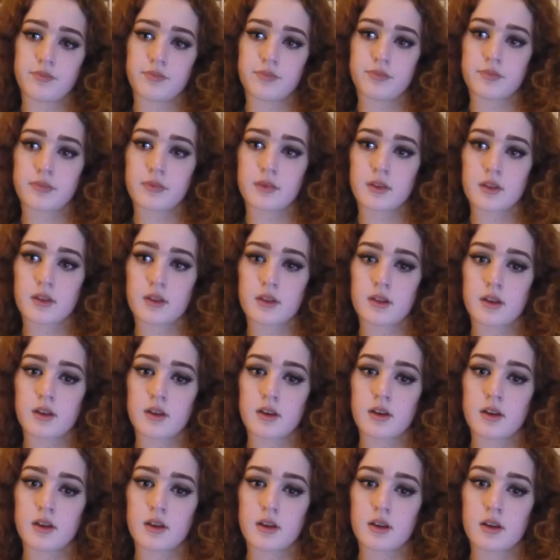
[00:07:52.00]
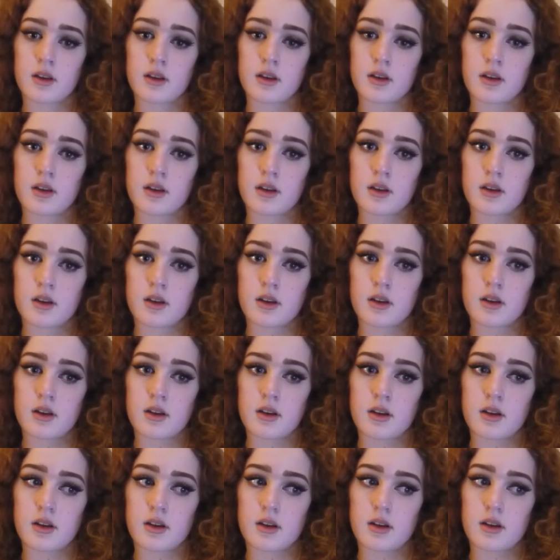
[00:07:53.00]

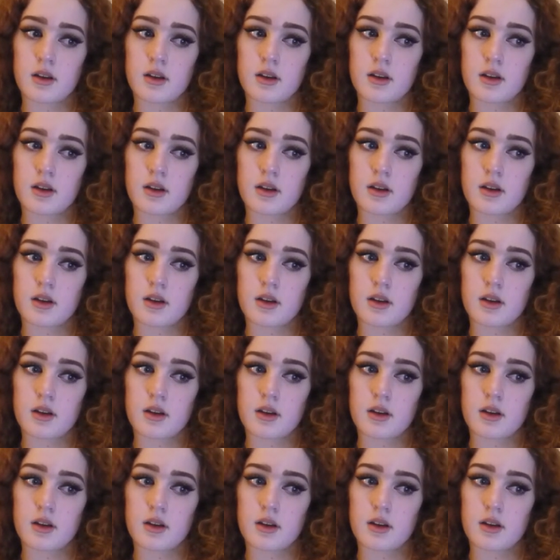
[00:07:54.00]
[no speech]